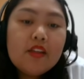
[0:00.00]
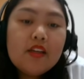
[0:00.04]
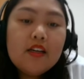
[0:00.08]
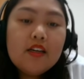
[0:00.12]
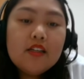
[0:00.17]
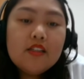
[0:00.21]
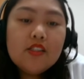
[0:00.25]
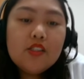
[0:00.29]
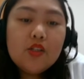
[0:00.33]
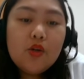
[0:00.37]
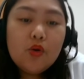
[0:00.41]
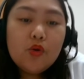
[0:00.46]

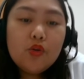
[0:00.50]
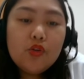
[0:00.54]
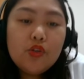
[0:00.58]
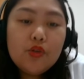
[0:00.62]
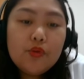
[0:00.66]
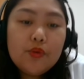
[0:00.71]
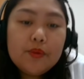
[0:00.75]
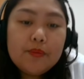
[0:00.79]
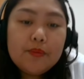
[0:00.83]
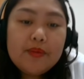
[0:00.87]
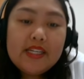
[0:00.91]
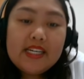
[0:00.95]
So
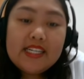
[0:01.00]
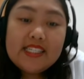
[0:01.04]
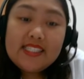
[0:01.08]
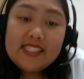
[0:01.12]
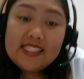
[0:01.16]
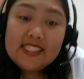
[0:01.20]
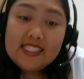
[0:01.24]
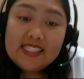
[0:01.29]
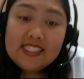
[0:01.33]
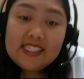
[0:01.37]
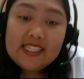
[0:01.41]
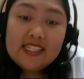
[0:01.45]
you will be
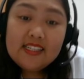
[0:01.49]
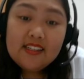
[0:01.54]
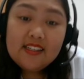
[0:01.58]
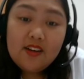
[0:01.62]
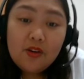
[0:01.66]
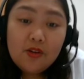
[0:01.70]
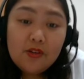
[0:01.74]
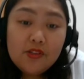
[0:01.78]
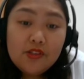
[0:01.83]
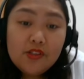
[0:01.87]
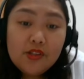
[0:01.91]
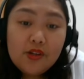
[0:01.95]
assisting
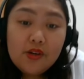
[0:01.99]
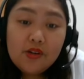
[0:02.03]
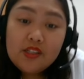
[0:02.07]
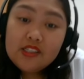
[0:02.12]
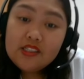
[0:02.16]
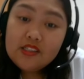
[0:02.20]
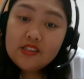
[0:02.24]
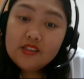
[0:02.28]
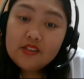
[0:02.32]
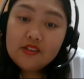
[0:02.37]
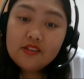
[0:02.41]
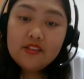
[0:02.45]
also
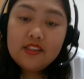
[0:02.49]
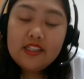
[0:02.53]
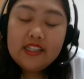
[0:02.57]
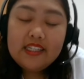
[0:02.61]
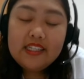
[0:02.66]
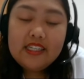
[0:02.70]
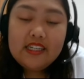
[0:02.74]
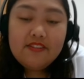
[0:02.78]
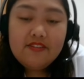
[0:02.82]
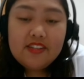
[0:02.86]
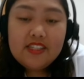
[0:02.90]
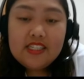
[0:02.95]
the school
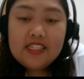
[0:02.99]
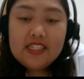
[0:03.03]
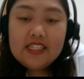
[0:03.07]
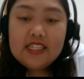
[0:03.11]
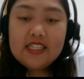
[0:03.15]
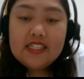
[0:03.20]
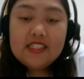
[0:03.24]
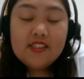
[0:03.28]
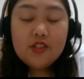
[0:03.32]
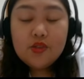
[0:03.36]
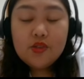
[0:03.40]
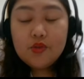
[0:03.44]

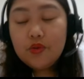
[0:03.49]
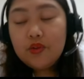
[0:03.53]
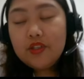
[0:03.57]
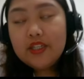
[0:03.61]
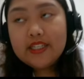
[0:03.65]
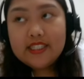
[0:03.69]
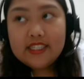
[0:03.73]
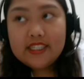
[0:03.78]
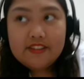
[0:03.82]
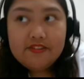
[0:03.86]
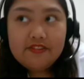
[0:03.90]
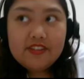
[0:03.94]

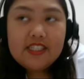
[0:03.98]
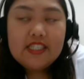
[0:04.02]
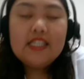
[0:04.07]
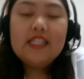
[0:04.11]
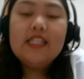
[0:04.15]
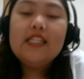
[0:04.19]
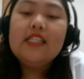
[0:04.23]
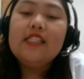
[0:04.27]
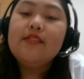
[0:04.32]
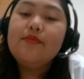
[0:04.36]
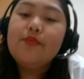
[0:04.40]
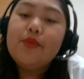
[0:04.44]

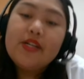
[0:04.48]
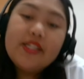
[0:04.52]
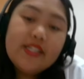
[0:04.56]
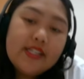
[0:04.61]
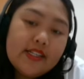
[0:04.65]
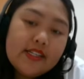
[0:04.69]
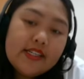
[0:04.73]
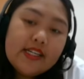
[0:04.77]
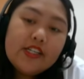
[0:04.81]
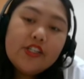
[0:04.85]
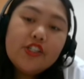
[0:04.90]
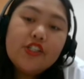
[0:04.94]
activities,
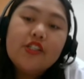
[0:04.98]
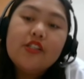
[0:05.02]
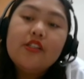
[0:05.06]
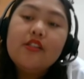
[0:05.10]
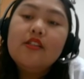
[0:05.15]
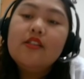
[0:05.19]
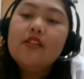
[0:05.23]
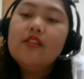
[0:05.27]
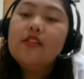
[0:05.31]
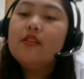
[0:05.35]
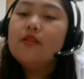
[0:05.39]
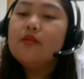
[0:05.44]

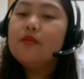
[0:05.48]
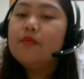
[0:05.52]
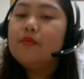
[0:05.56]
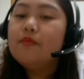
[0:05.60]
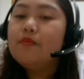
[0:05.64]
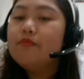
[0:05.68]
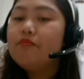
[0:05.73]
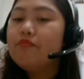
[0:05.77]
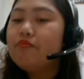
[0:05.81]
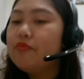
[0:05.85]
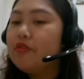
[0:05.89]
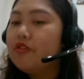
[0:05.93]
presentations,
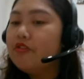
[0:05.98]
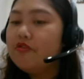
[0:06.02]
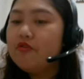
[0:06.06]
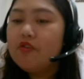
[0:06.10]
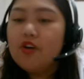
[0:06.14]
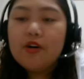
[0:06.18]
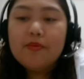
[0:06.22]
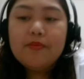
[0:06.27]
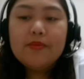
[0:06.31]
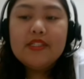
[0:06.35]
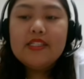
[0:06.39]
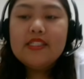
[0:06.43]

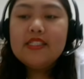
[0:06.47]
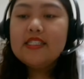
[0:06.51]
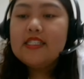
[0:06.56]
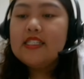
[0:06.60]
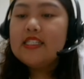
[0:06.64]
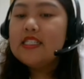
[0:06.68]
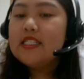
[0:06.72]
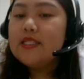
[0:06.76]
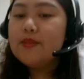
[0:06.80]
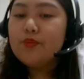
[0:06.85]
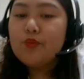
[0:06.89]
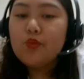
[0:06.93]

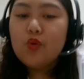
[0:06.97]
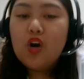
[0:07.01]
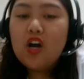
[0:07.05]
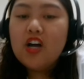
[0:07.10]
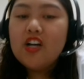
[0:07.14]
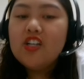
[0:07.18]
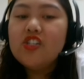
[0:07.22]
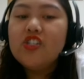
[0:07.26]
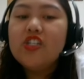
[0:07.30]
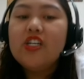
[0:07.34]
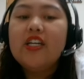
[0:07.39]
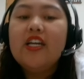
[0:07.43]
performances,
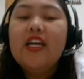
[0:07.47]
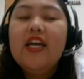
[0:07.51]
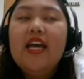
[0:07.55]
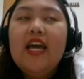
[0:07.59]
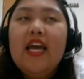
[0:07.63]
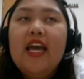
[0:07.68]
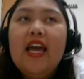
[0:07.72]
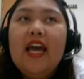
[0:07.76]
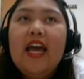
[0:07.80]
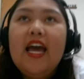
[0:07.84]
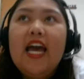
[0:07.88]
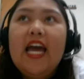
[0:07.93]
project,
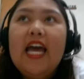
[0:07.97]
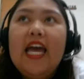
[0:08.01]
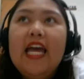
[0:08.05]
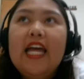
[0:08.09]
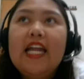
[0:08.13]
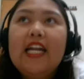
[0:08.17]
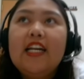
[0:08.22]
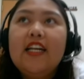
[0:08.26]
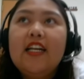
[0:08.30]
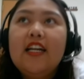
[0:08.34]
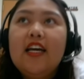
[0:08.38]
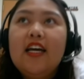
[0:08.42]

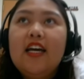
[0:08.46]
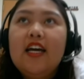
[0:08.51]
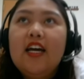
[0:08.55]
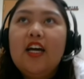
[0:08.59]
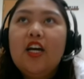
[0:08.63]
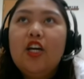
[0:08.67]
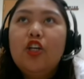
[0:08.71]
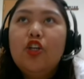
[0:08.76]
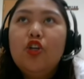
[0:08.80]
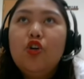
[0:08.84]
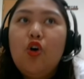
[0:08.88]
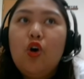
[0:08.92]
and
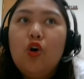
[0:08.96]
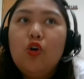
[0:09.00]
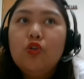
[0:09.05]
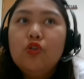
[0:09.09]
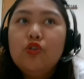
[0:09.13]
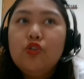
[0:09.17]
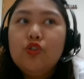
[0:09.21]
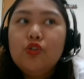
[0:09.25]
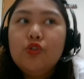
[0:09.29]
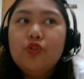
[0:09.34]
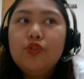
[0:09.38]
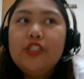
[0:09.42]
you
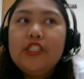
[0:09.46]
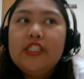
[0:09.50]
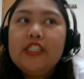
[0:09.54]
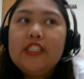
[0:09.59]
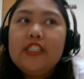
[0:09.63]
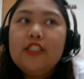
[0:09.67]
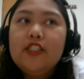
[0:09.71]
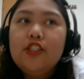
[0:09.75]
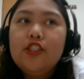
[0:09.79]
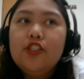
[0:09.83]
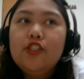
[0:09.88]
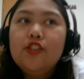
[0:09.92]
also
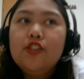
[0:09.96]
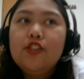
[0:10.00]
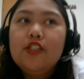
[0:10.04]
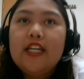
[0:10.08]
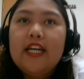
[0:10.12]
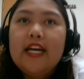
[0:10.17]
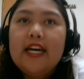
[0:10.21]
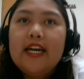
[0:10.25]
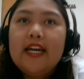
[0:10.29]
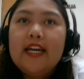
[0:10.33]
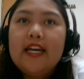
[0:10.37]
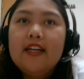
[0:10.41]
need to
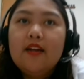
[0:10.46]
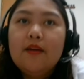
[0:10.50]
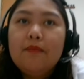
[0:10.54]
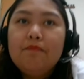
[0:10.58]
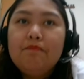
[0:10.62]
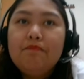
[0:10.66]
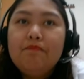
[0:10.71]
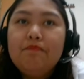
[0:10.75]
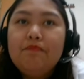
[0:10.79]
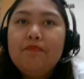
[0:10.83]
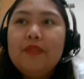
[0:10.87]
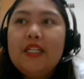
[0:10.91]

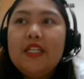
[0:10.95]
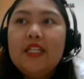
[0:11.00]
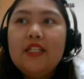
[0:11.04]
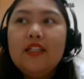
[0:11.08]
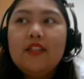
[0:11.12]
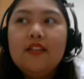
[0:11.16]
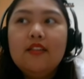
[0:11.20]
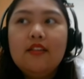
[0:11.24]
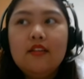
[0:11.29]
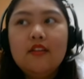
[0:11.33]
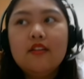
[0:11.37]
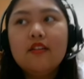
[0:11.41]

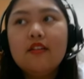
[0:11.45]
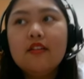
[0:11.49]
build